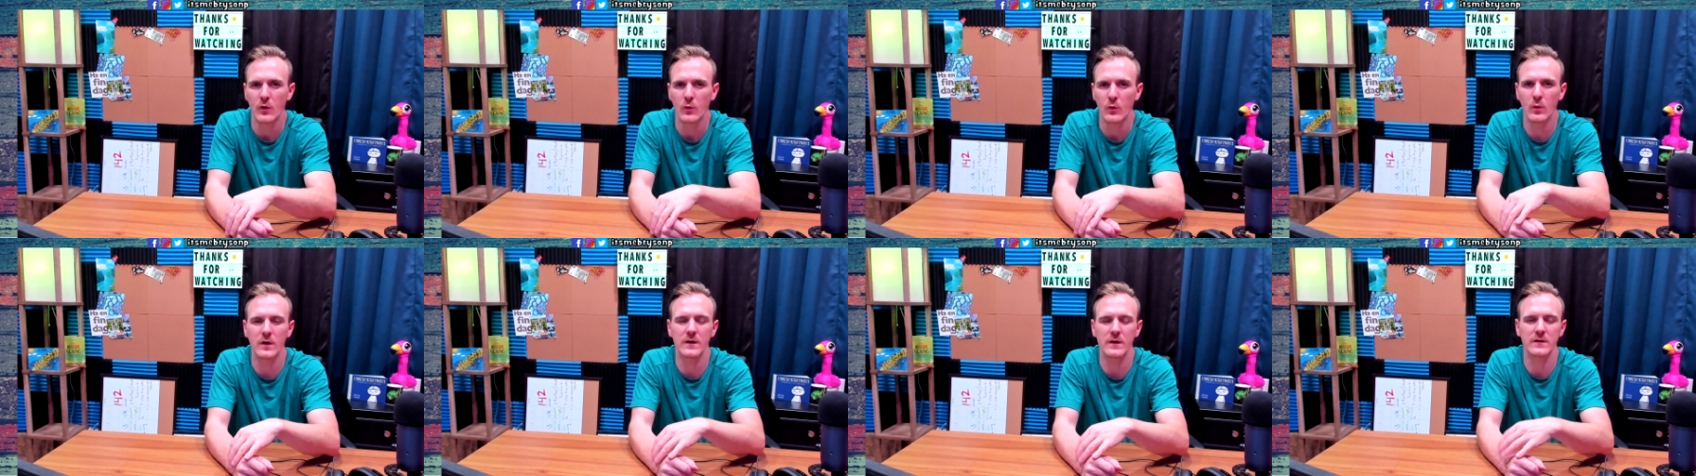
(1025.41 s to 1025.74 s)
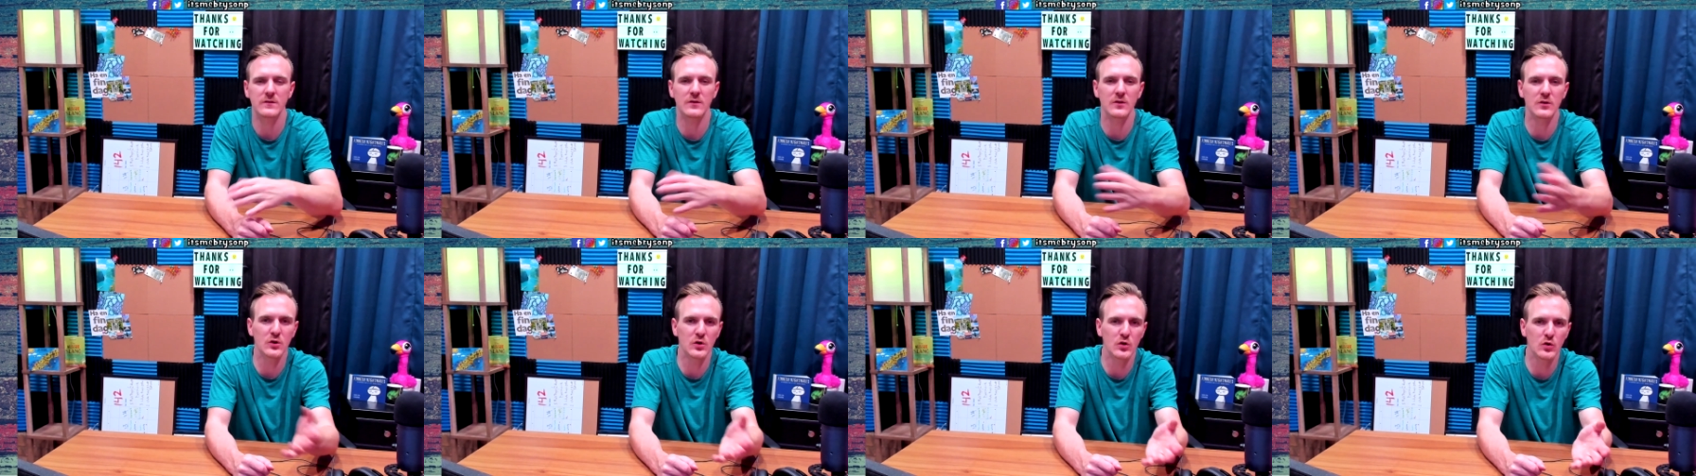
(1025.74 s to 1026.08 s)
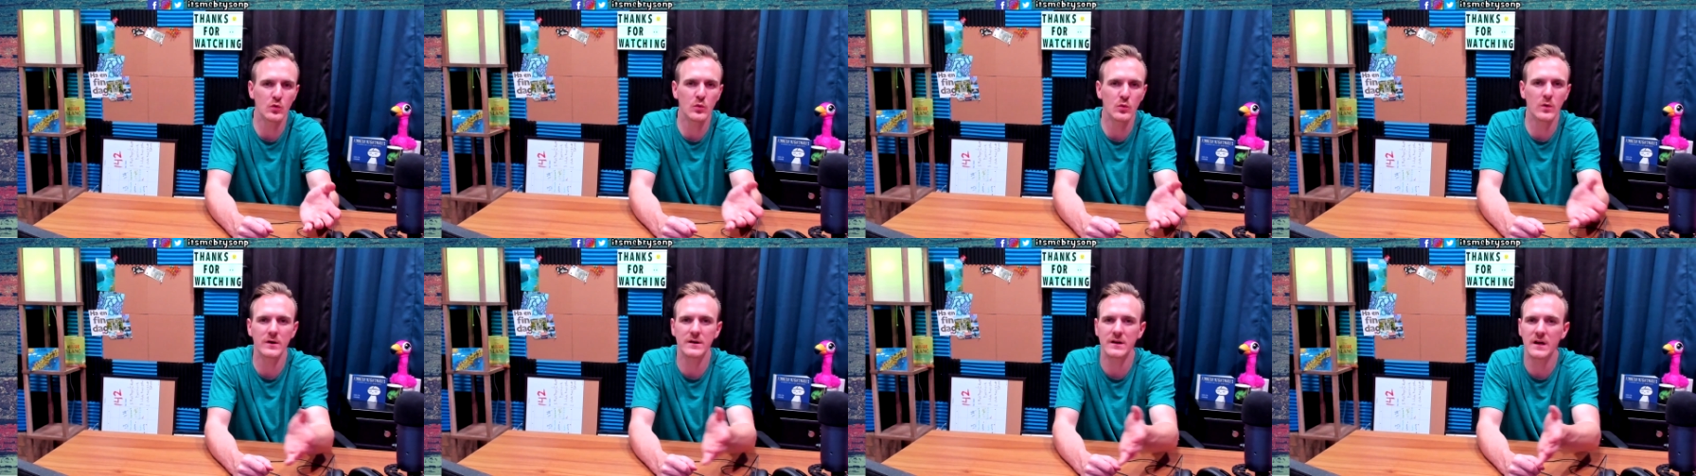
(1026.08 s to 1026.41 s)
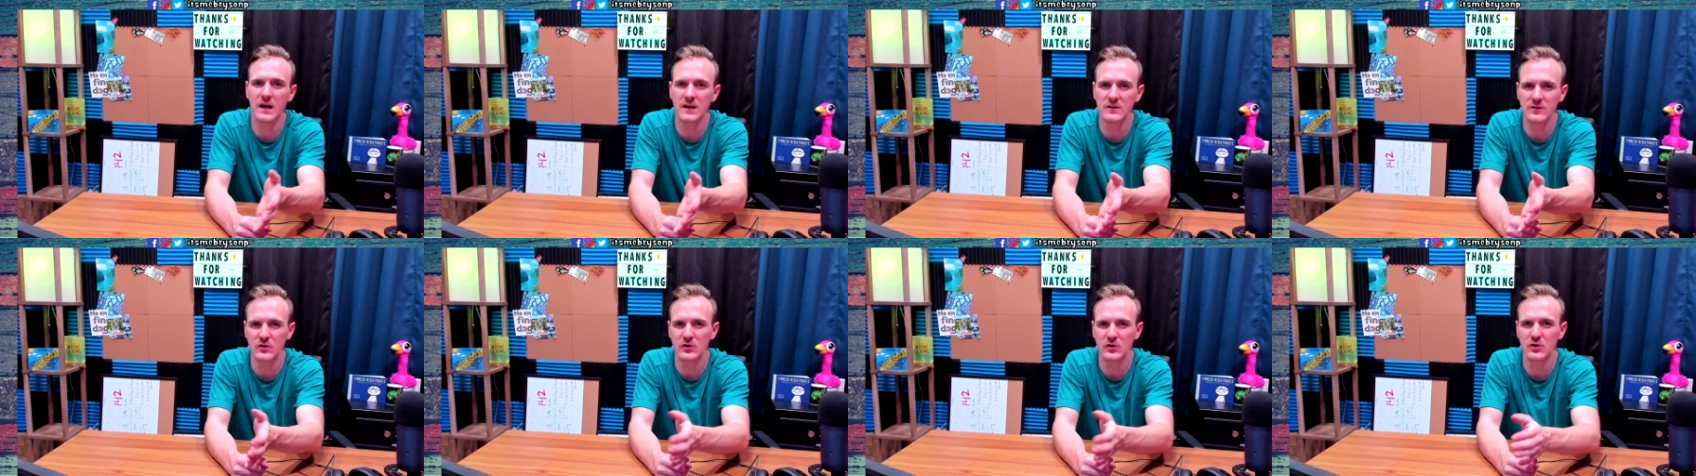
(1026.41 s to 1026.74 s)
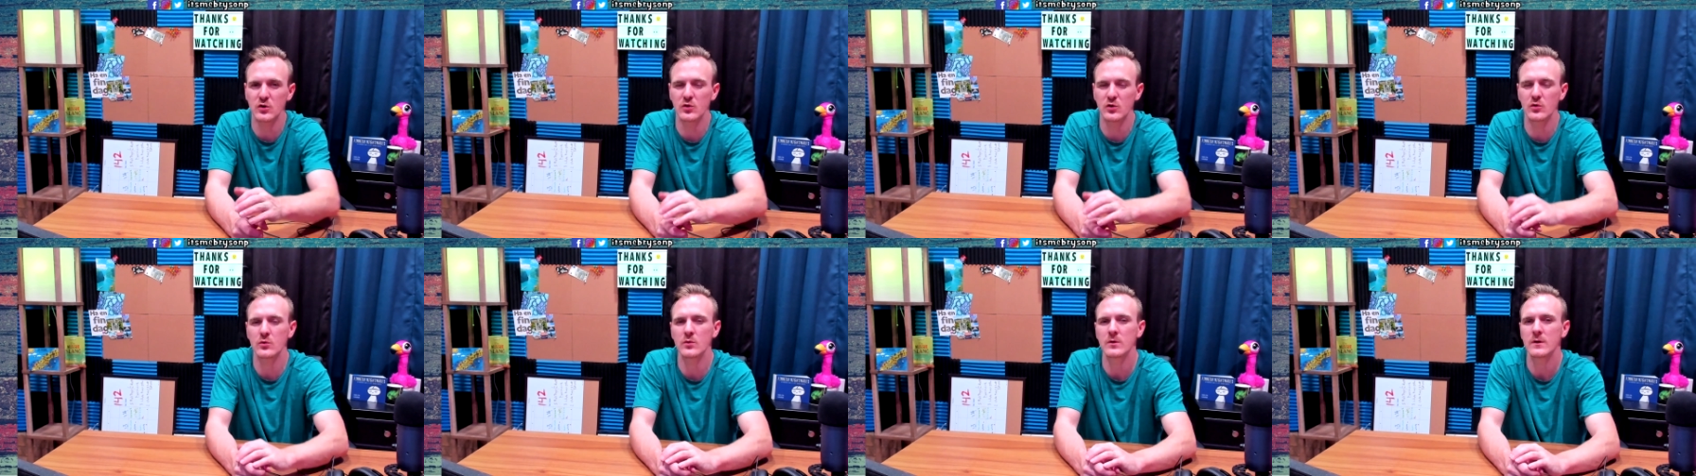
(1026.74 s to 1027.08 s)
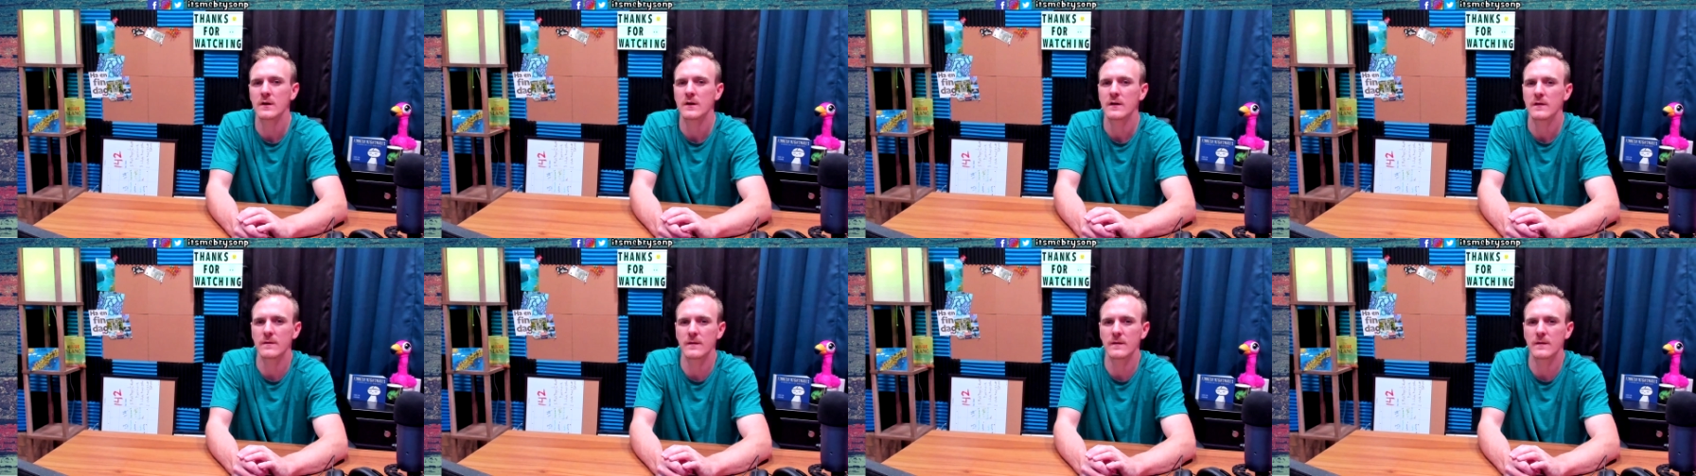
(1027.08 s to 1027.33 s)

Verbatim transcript: what to do, what not to do,